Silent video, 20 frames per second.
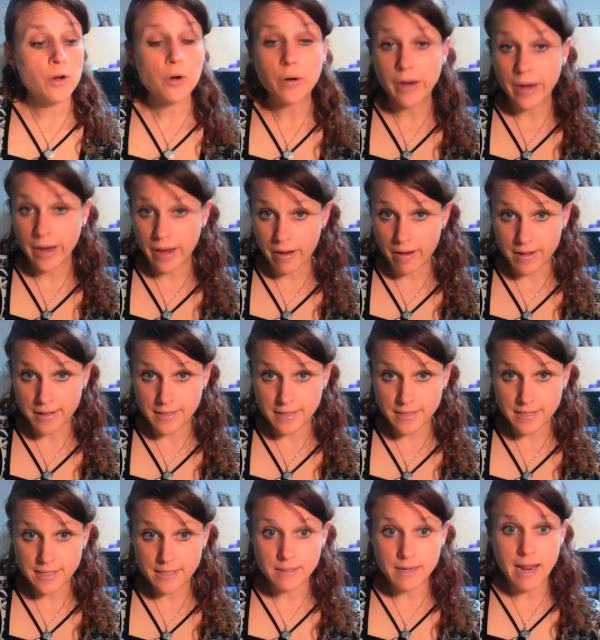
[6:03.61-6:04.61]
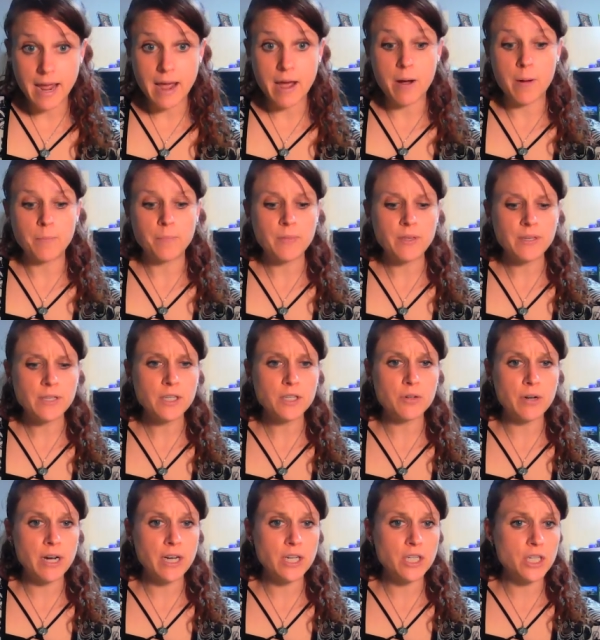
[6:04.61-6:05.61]
crayons. Now, this is
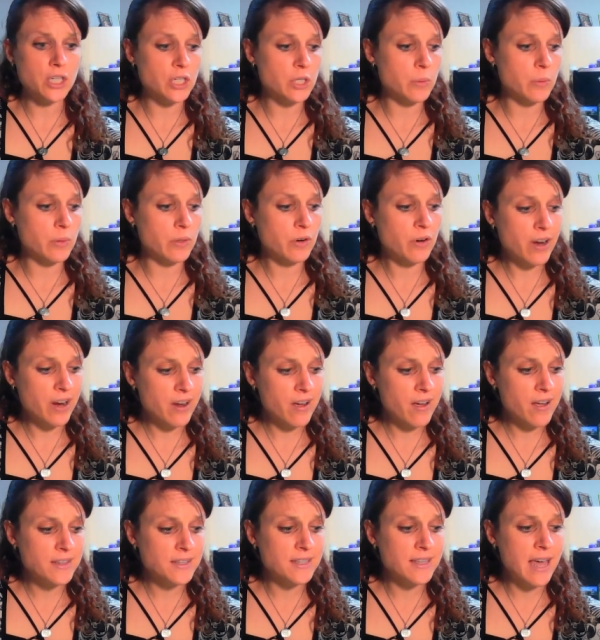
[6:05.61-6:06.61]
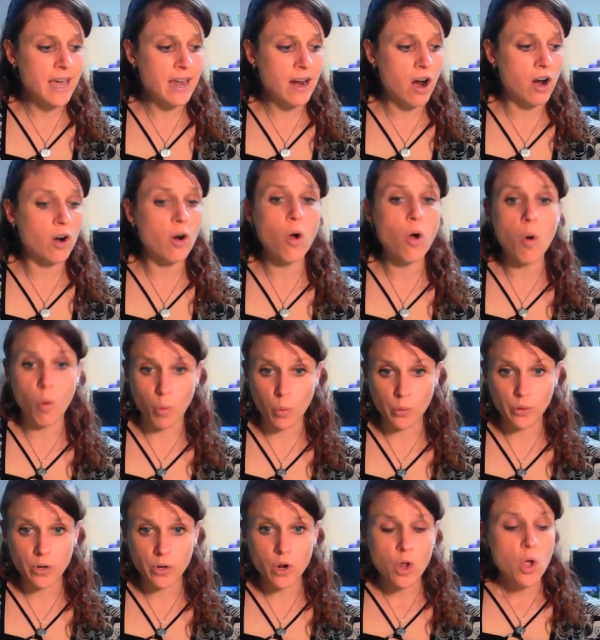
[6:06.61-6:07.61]
great to do with crayons that are
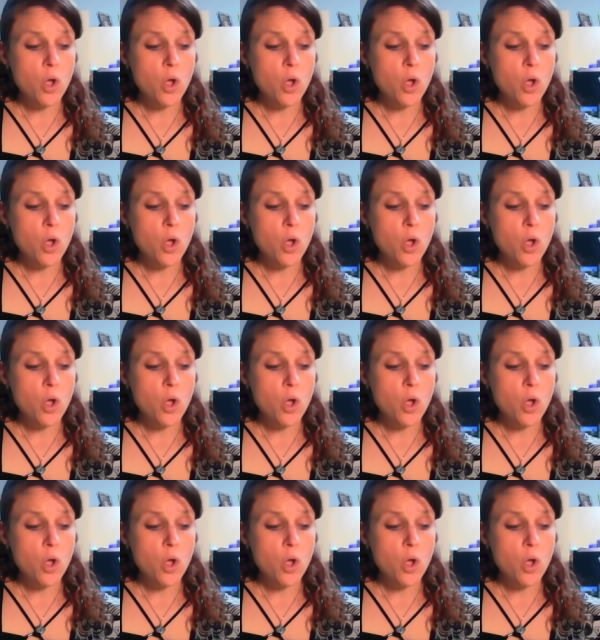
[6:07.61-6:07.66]
old,